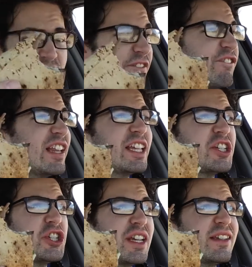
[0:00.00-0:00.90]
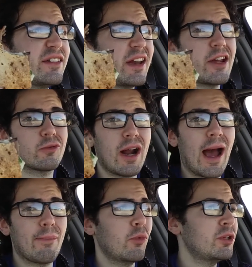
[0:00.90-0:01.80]
It's a Philly cheesesteak
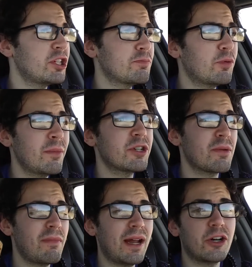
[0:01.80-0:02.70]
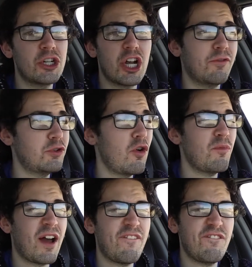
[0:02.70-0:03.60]
wrap, which is pretty much a marriage of two of
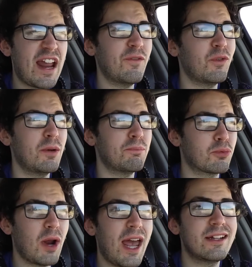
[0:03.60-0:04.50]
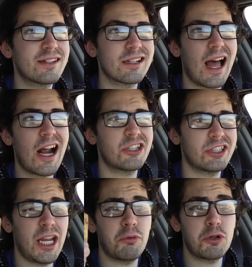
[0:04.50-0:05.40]
my favorite
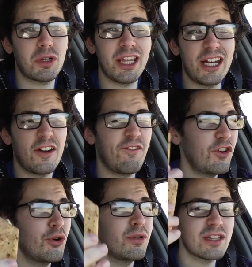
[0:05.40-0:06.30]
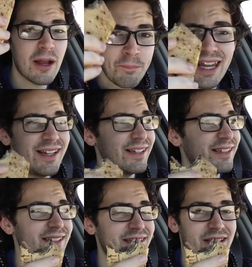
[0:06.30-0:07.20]
bread/sandwich related foods in
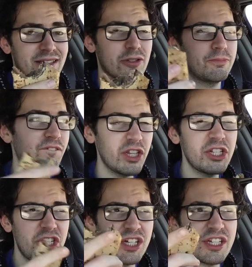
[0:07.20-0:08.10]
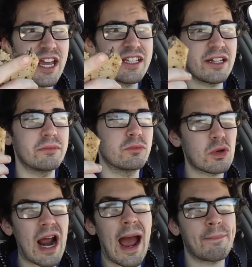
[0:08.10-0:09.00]
existence. Philly cheesesteaks
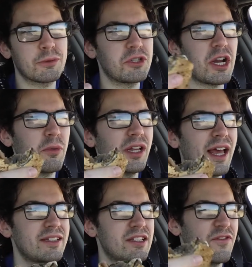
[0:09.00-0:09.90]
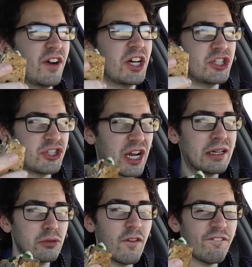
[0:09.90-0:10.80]
and wraps, which I realize is a very
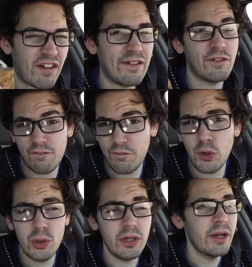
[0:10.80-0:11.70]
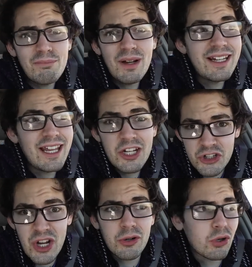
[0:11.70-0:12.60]
general favorite food, but in
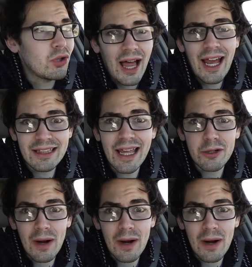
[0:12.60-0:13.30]
general, I like